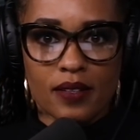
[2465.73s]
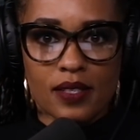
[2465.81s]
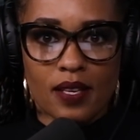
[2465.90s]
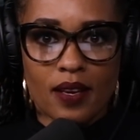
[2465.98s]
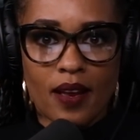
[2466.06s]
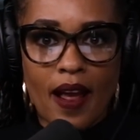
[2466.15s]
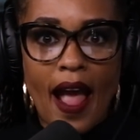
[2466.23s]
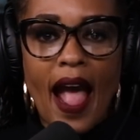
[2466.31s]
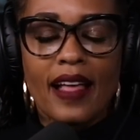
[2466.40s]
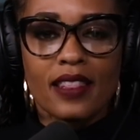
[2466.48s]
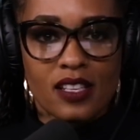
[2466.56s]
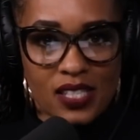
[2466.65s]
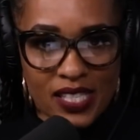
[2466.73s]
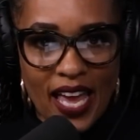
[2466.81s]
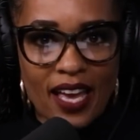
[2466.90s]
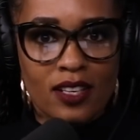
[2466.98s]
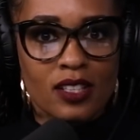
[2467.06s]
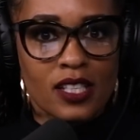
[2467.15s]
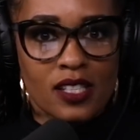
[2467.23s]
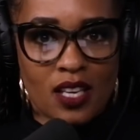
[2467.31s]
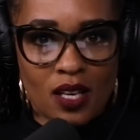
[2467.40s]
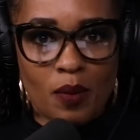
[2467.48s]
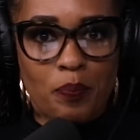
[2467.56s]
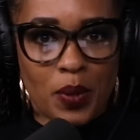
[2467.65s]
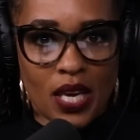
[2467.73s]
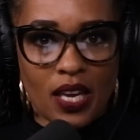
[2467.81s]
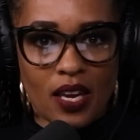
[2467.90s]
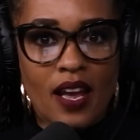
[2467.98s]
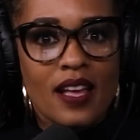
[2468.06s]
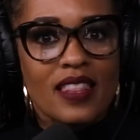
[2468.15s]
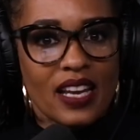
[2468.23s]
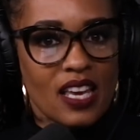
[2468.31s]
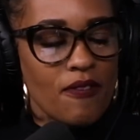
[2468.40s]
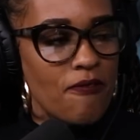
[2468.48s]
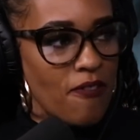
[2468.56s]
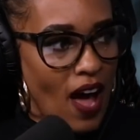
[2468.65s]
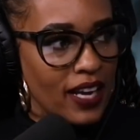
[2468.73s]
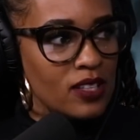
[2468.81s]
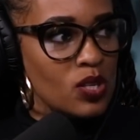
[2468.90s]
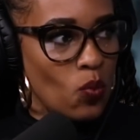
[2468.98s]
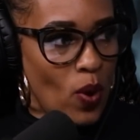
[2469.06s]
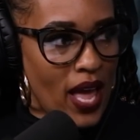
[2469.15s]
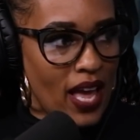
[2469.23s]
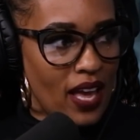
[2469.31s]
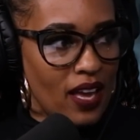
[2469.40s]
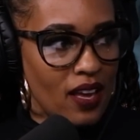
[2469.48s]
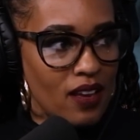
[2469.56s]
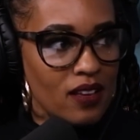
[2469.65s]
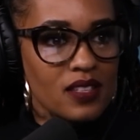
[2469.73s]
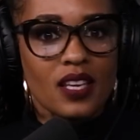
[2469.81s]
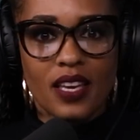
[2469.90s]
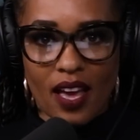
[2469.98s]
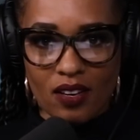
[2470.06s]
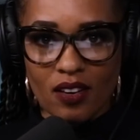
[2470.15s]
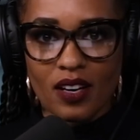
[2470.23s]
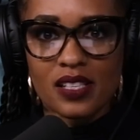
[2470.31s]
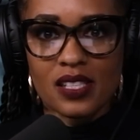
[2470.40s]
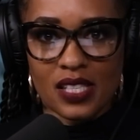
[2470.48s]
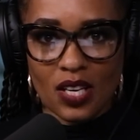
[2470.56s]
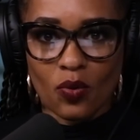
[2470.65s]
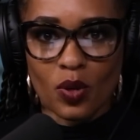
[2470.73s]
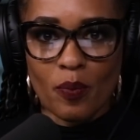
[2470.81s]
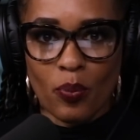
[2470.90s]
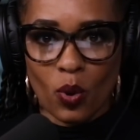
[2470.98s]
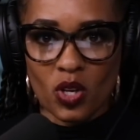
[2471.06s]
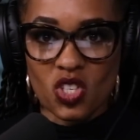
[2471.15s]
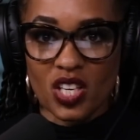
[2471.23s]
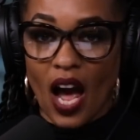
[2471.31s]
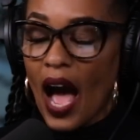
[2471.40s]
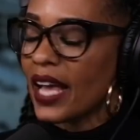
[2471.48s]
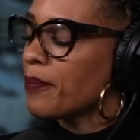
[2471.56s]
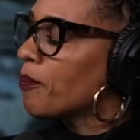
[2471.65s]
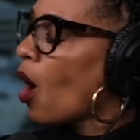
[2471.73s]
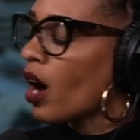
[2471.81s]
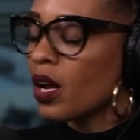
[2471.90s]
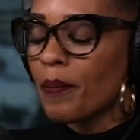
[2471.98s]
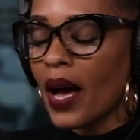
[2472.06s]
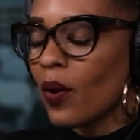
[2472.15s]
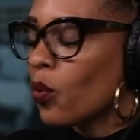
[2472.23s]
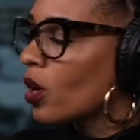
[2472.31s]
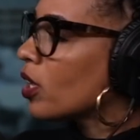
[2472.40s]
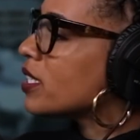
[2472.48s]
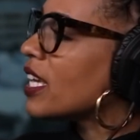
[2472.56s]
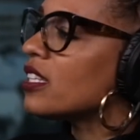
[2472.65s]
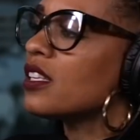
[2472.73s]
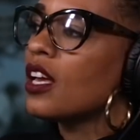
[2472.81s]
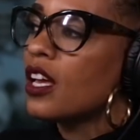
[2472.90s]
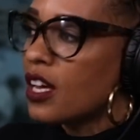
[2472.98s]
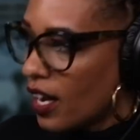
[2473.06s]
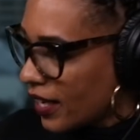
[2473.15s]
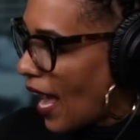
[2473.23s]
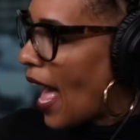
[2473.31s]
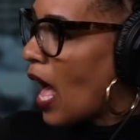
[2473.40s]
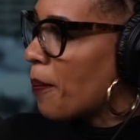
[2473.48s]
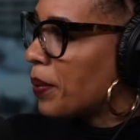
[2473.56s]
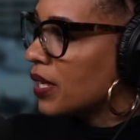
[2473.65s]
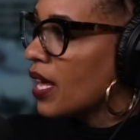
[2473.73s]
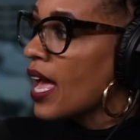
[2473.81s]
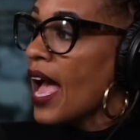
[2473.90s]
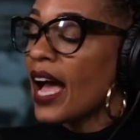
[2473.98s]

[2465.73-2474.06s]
Yeah. And the scandal is going to be that he finds a way to get her a secret abortion. I, mark it. my words, it's gonna happen.